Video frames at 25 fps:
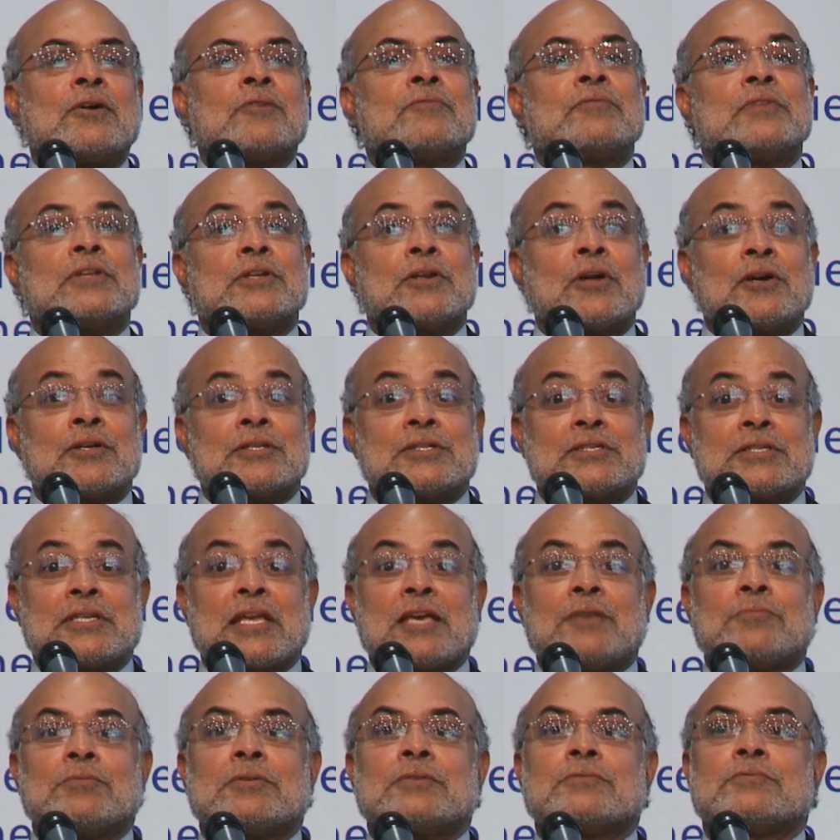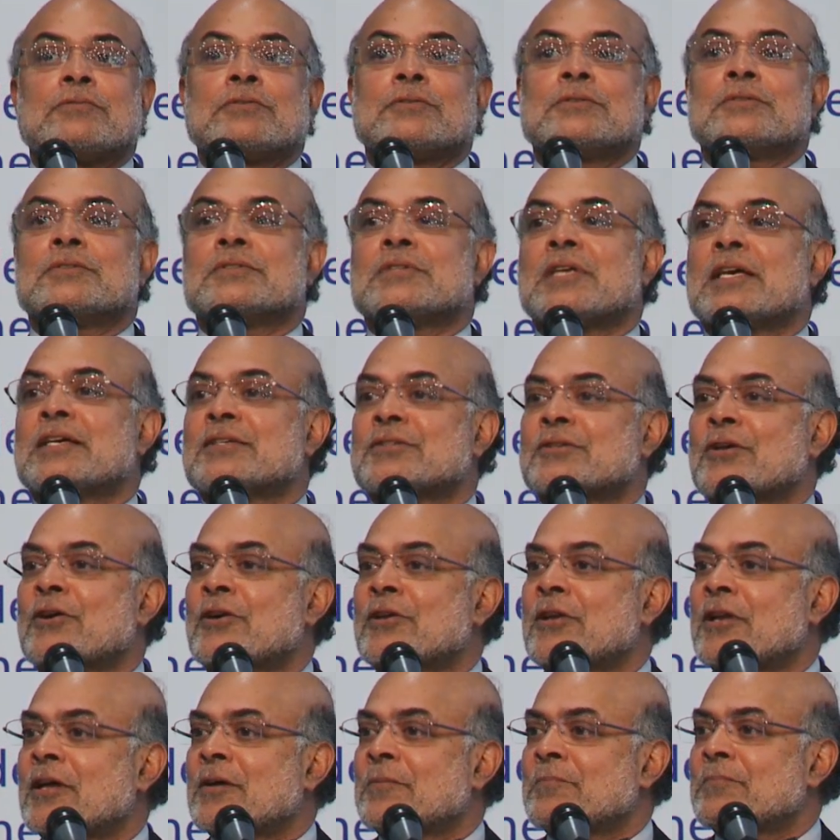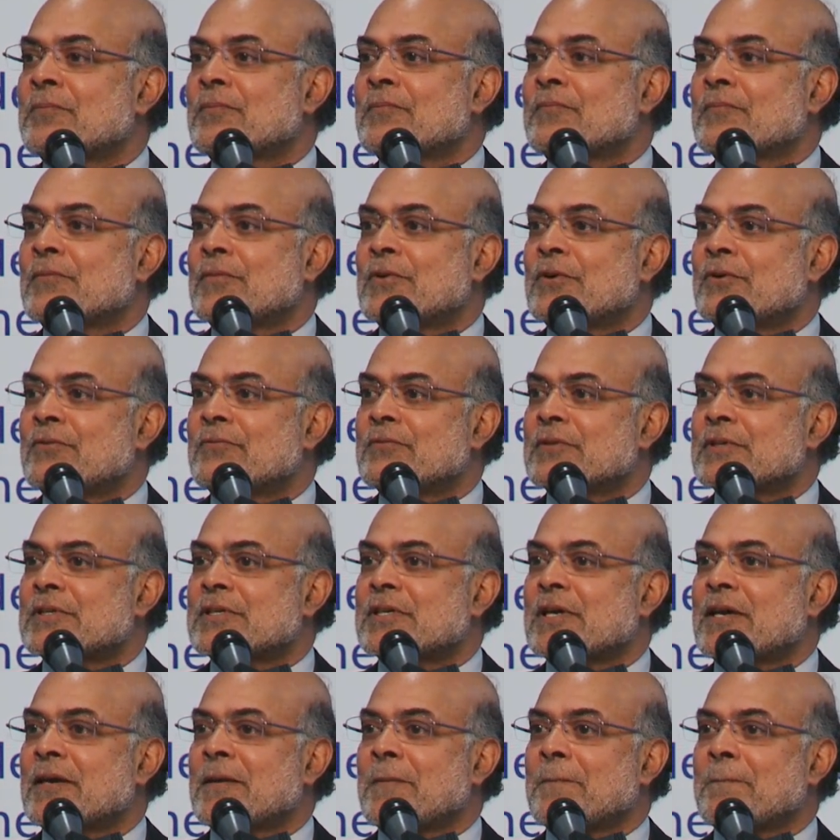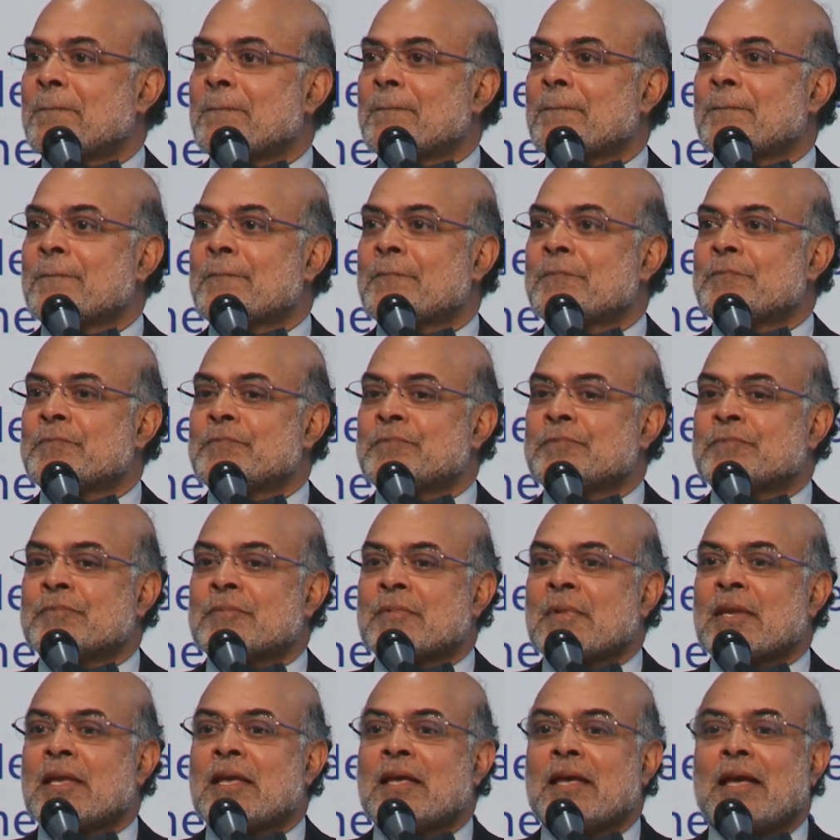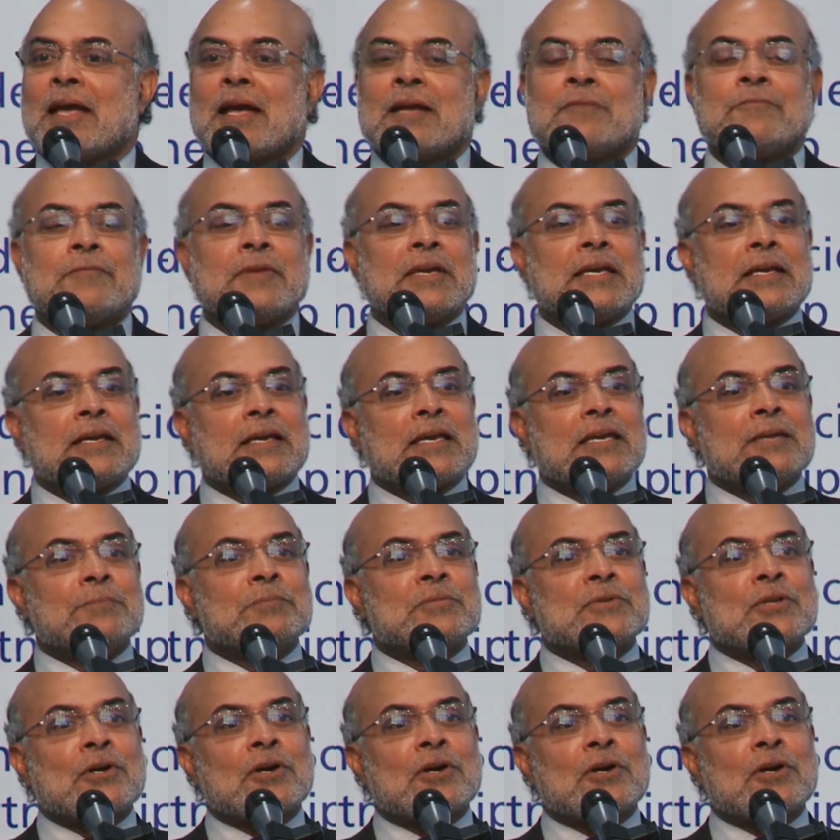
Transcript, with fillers: of the non-staple foods has gone up over time. And we keep